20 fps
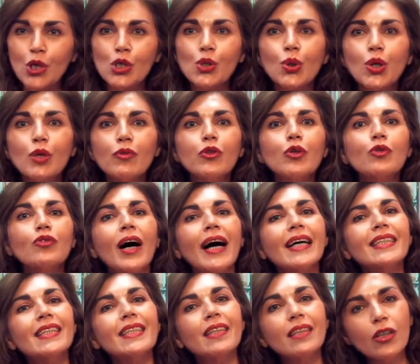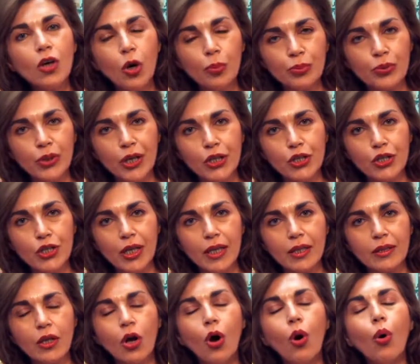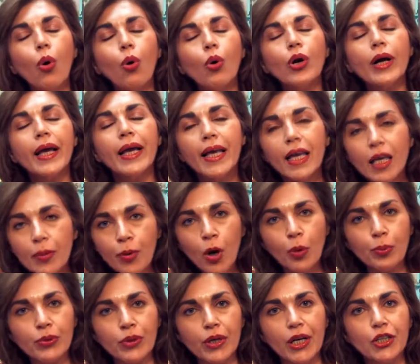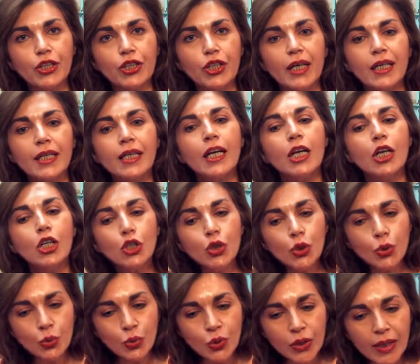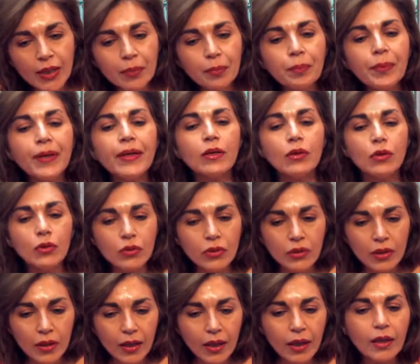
So if you've had knee operation or hip operation, you rebuild